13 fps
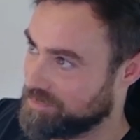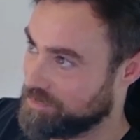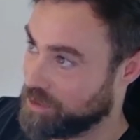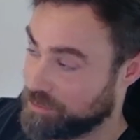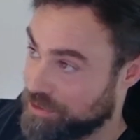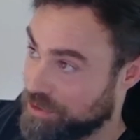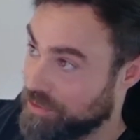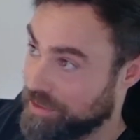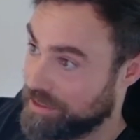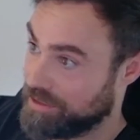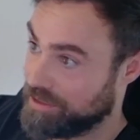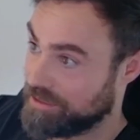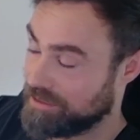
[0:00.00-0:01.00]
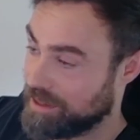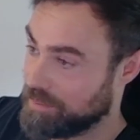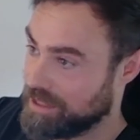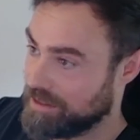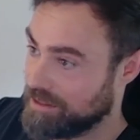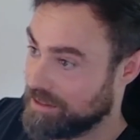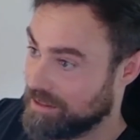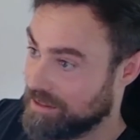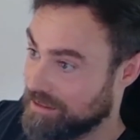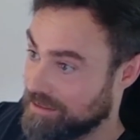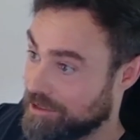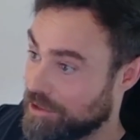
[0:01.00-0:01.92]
what was going on. I mean, the